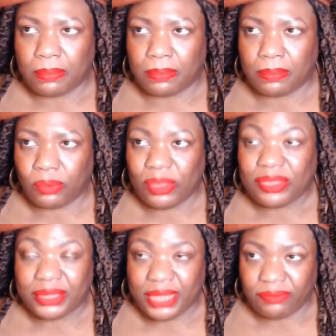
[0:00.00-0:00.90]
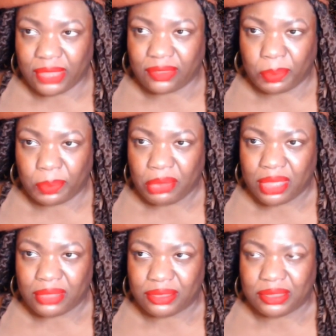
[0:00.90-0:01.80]
with lived
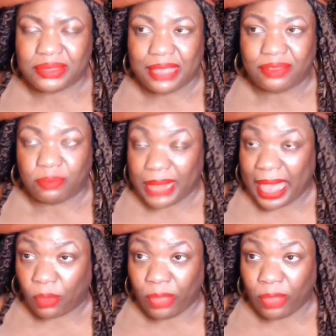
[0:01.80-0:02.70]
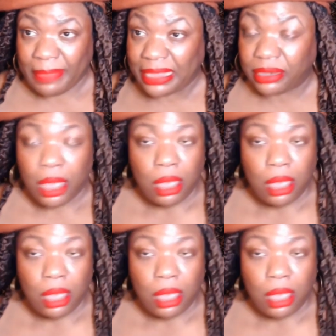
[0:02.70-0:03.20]
experiences as Black women,